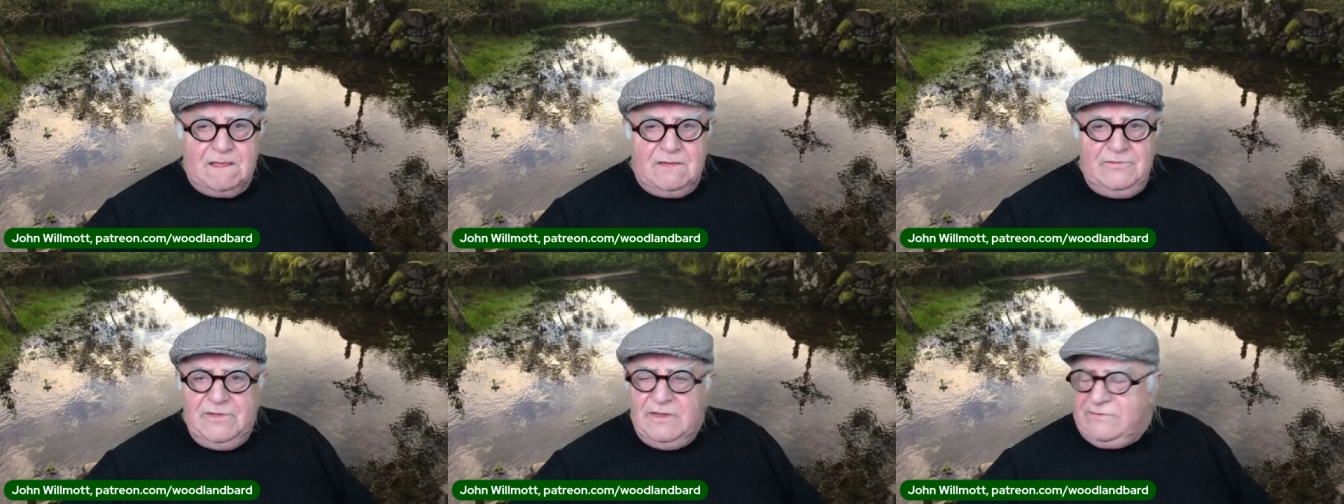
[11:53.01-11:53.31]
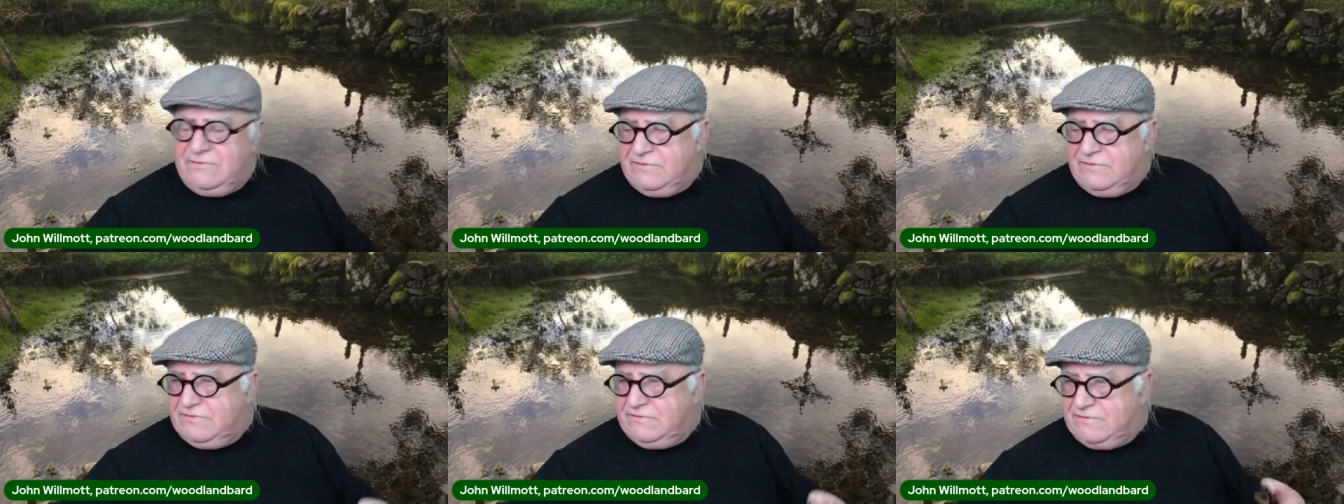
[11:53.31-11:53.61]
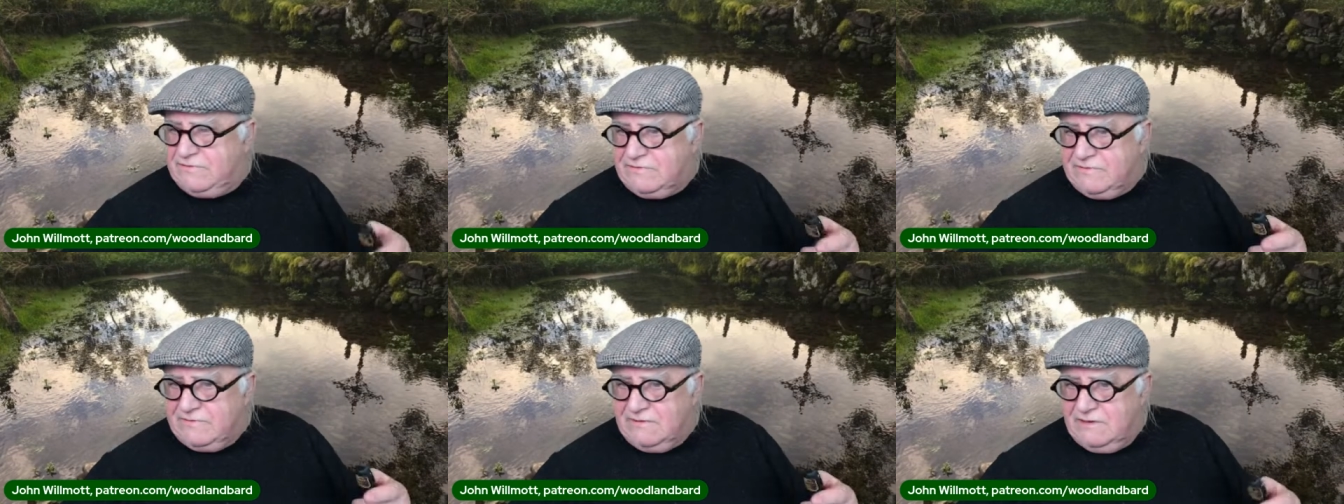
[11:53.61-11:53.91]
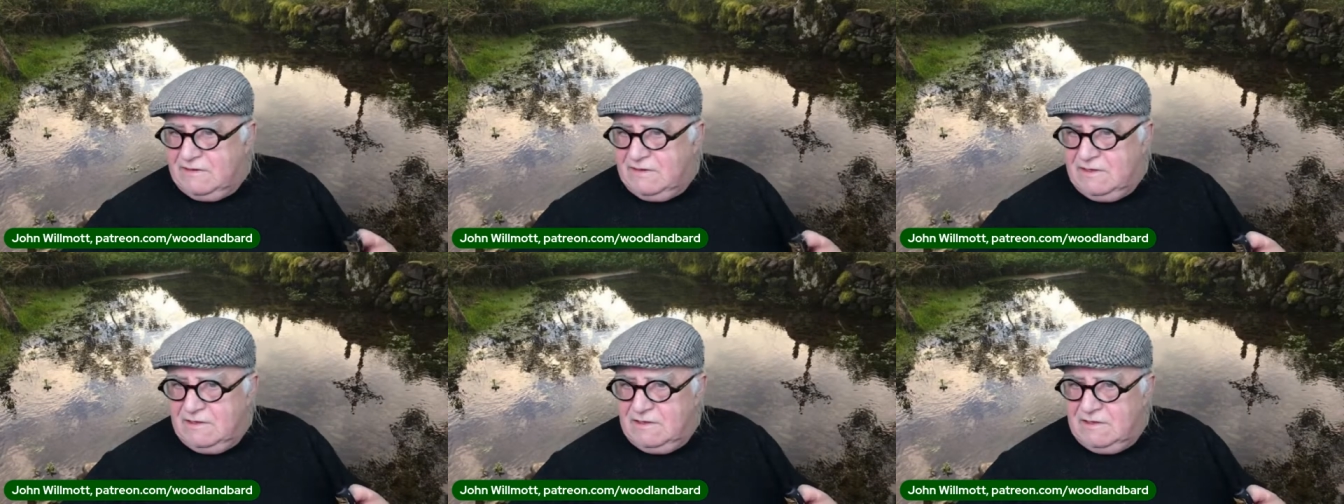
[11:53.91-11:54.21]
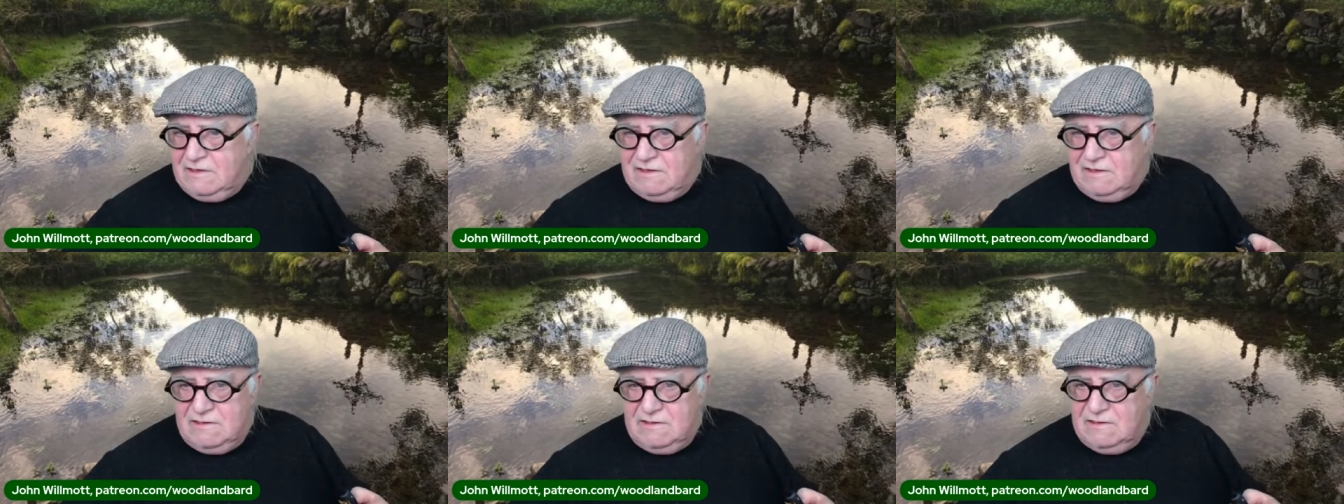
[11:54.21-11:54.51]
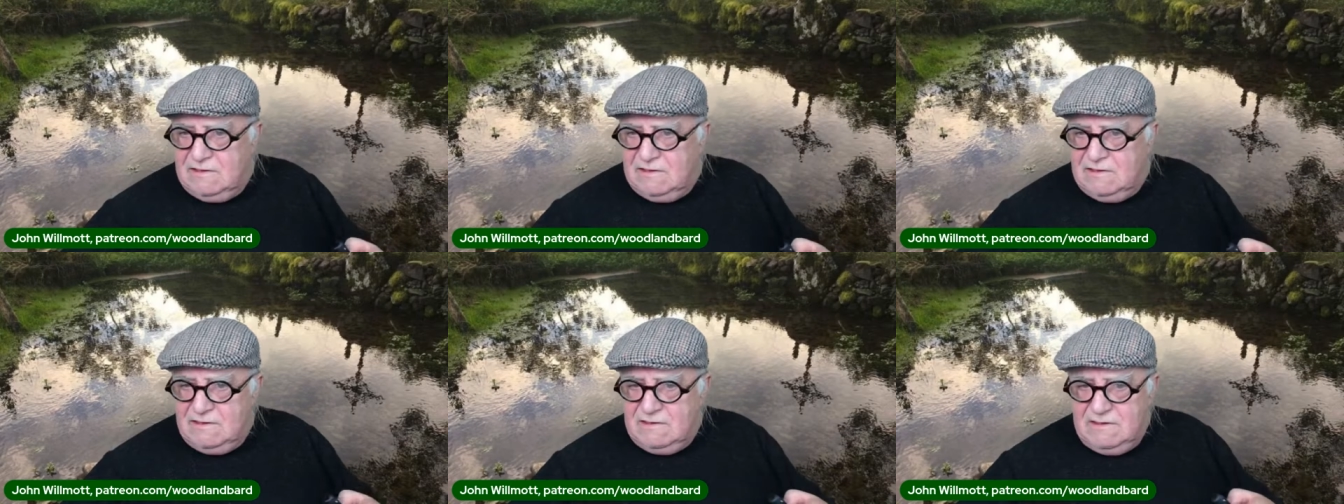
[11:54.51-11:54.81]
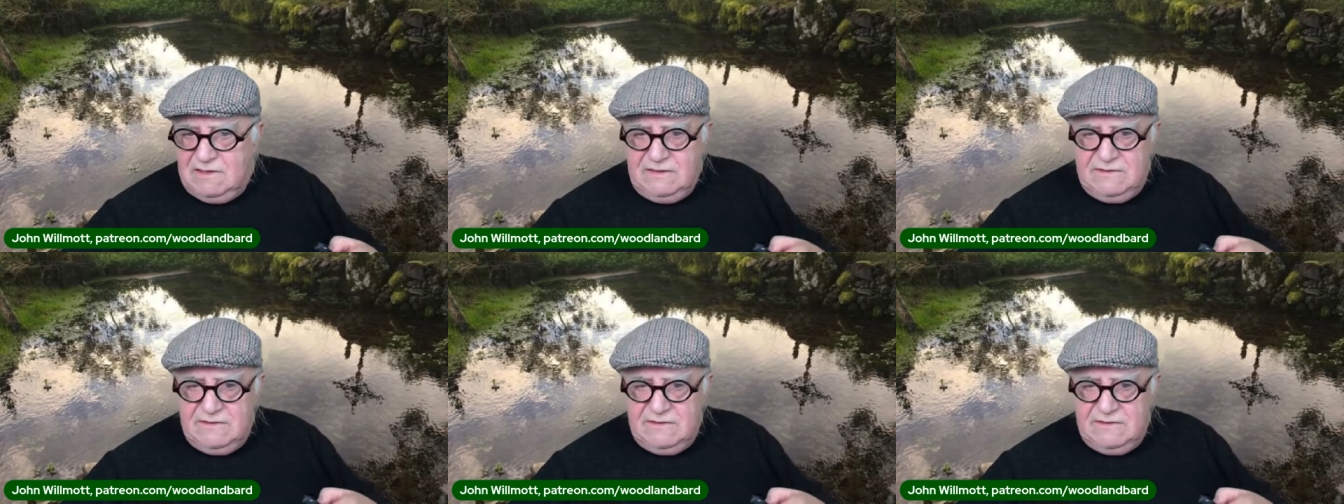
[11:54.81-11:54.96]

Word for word: this uh,